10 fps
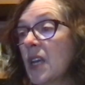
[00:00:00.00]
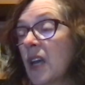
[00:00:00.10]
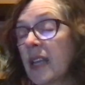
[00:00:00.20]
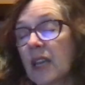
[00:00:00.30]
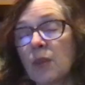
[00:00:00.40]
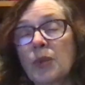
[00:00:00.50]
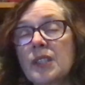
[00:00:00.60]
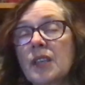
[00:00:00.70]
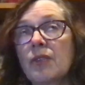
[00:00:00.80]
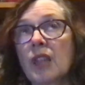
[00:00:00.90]
Again, we
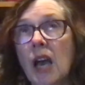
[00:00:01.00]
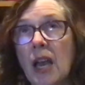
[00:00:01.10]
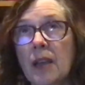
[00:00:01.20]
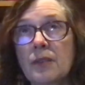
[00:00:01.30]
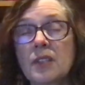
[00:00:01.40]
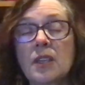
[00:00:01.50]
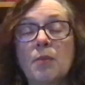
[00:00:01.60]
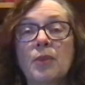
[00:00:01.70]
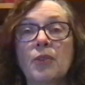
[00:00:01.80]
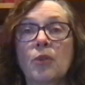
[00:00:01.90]
save lives
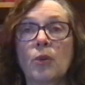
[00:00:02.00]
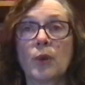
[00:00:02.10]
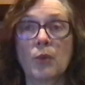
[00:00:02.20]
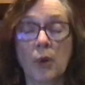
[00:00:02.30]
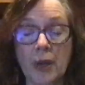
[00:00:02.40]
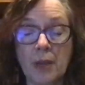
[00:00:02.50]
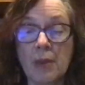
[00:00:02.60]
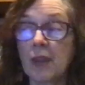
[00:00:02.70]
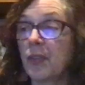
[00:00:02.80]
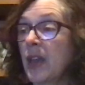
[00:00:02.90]
before we worry
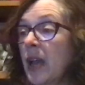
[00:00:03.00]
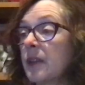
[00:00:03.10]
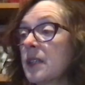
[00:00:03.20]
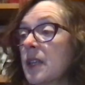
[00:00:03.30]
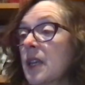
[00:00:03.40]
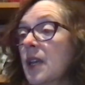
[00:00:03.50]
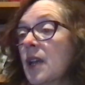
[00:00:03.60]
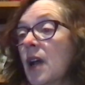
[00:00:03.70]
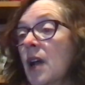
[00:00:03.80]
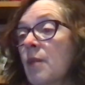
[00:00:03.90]
about that,
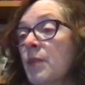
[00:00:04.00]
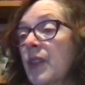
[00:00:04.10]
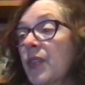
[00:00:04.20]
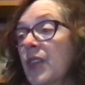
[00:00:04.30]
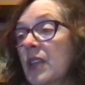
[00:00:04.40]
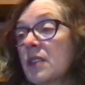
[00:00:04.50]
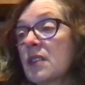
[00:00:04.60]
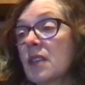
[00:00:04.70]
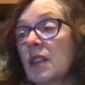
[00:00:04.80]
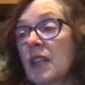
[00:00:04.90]
um, but
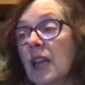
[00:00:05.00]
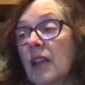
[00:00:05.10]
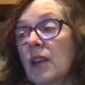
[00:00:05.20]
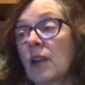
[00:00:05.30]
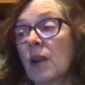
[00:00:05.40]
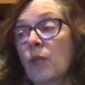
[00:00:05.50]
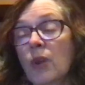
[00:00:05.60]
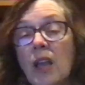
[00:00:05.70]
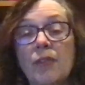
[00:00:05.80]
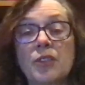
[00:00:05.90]
things that um,
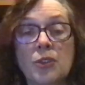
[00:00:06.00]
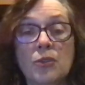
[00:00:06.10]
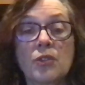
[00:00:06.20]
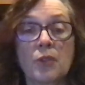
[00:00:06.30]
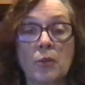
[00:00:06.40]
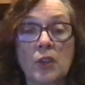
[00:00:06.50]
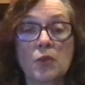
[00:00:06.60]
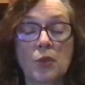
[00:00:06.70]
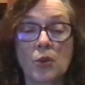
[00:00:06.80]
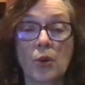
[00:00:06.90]
we have to use for
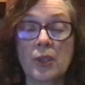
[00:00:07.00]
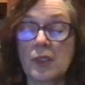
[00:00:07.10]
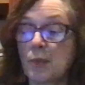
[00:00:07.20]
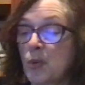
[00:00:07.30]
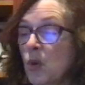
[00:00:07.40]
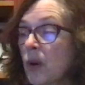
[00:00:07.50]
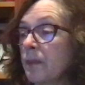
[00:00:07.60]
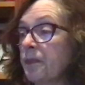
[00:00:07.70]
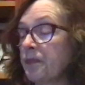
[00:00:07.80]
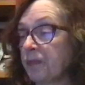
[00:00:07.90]
respiratory support.
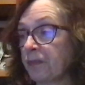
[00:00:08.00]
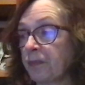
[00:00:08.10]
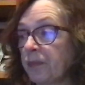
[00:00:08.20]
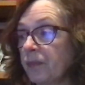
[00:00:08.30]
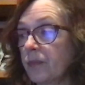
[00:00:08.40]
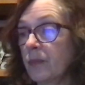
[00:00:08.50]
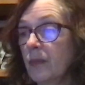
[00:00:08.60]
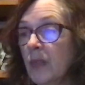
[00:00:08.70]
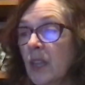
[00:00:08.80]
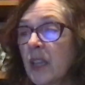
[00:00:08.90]

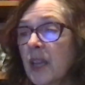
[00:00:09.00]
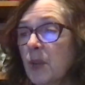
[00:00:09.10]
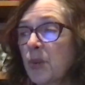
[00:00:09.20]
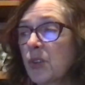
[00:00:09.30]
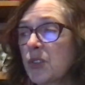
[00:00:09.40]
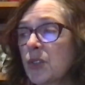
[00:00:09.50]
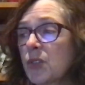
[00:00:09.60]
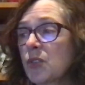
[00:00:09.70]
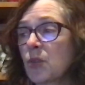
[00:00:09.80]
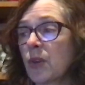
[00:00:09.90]
Again, a personal
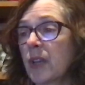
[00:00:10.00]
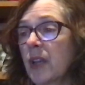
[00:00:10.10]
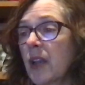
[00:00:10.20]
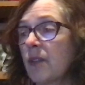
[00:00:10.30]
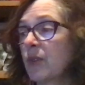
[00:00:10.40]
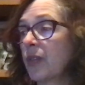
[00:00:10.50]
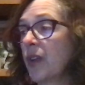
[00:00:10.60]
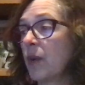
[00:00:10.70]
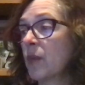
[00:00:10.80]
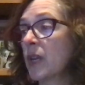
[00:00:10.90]
story I have with
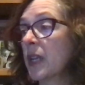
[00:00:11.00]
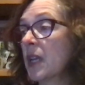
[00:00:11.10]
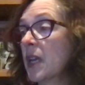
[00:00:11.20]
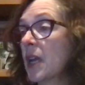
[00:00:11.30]
that one.